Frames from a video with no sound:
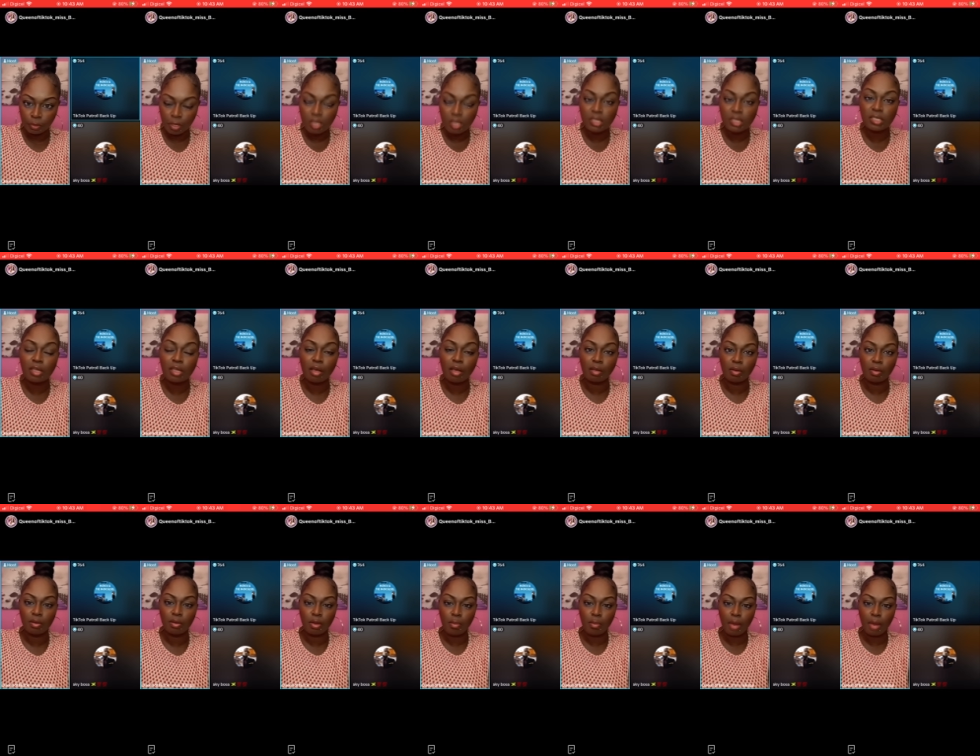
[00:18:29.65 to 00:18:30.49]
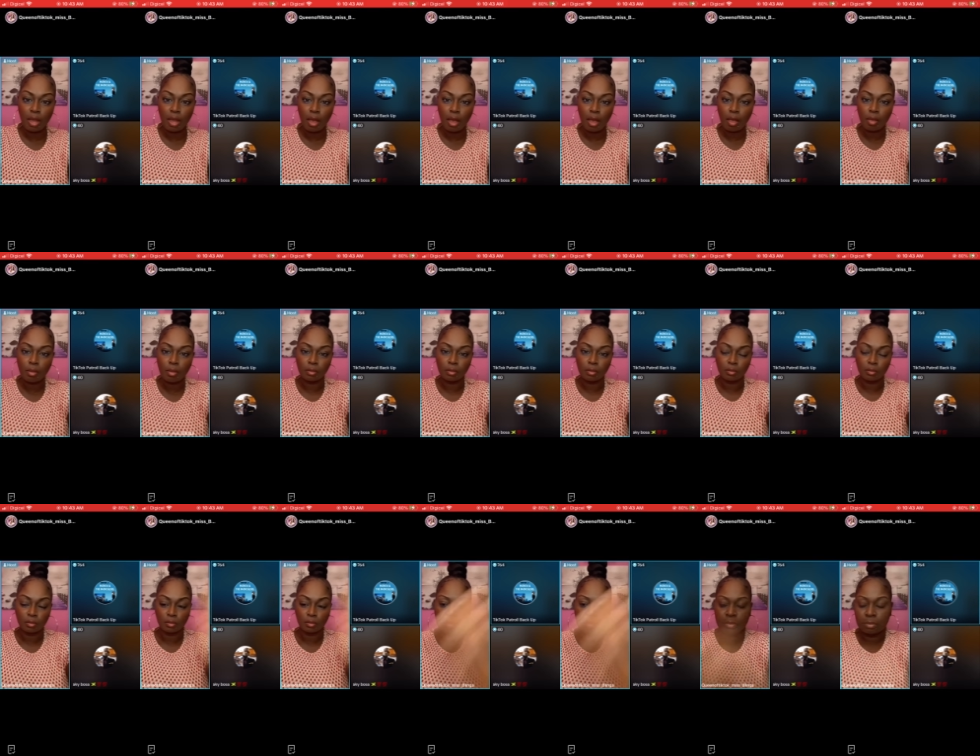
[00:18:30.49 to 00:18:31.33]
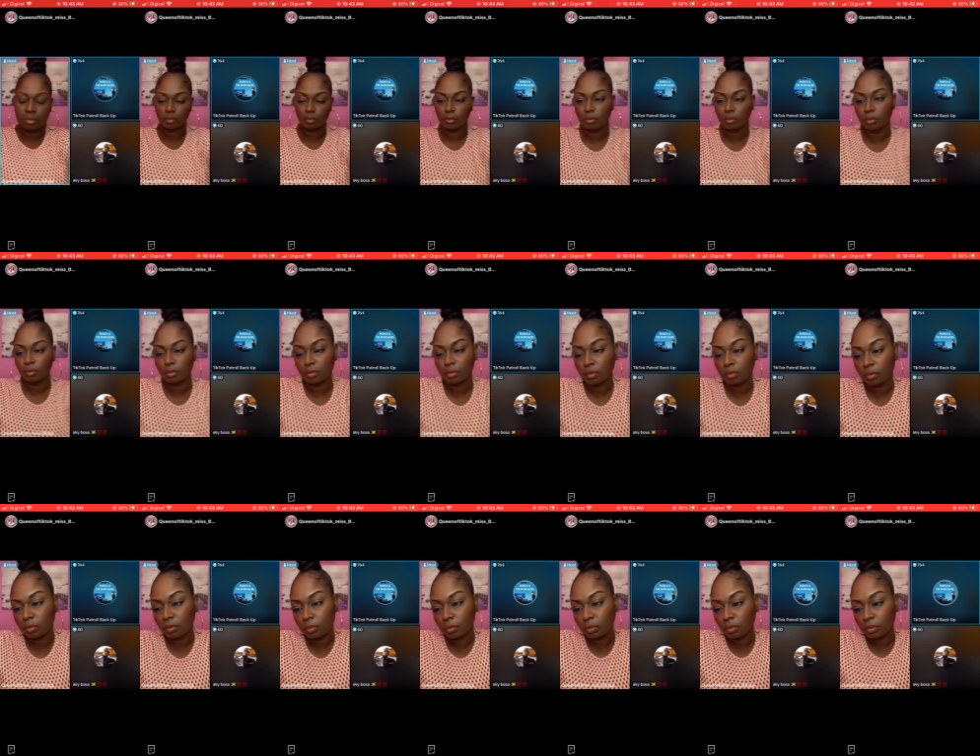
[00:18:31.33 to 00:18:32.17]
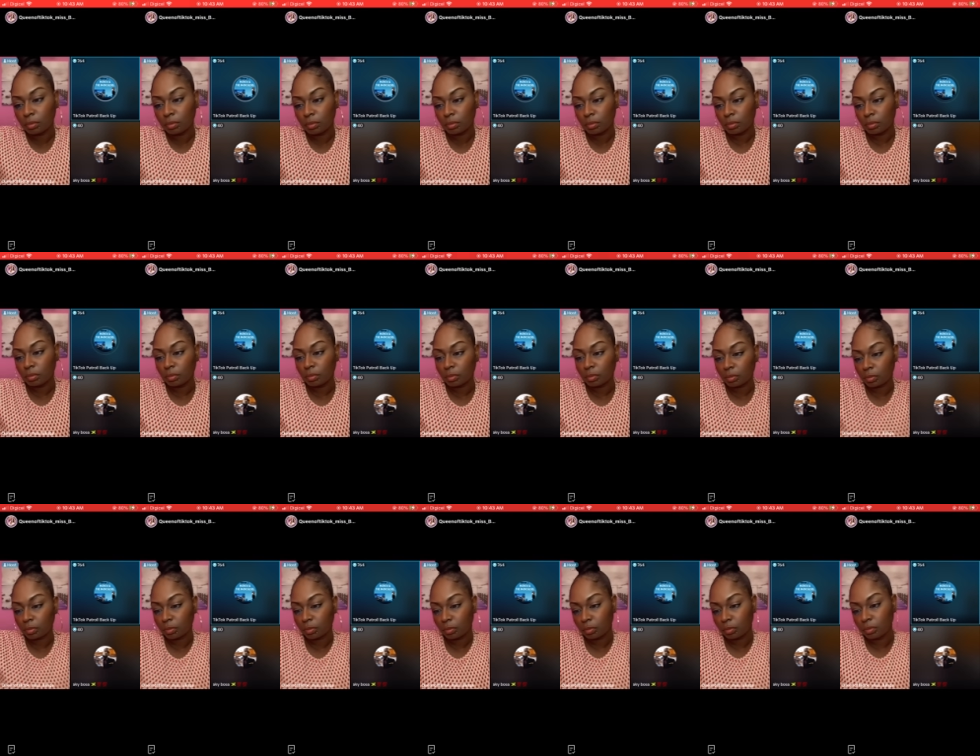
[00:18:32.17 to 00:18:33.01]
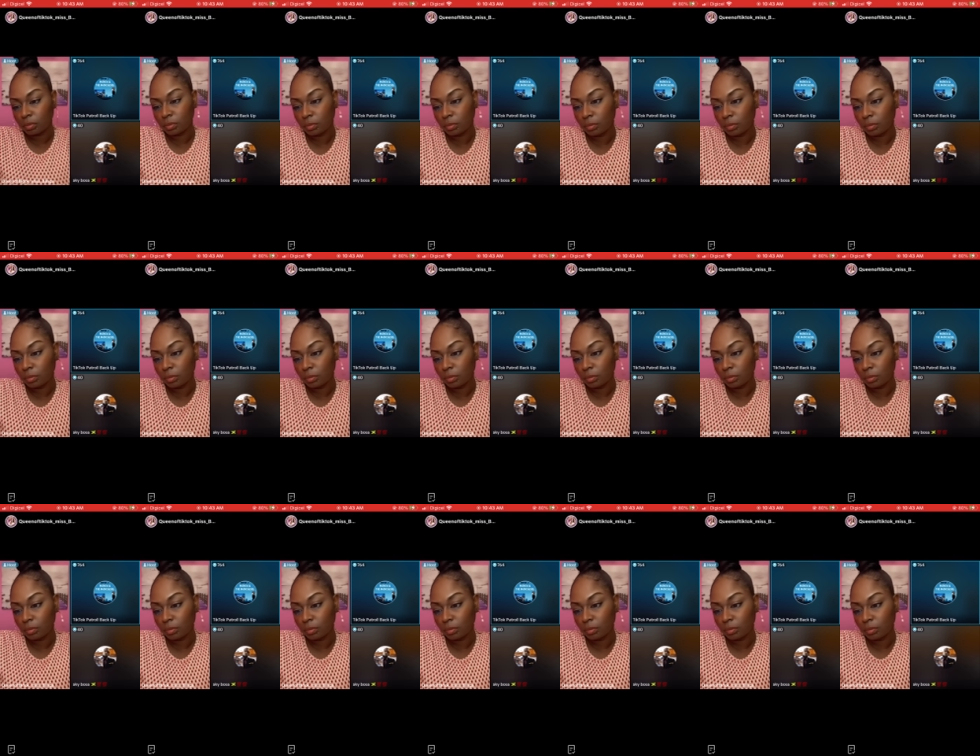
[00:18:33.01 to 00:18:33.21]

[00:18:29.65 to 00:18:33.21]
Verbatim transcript: Or suck with no mother. One to my mm. a madam.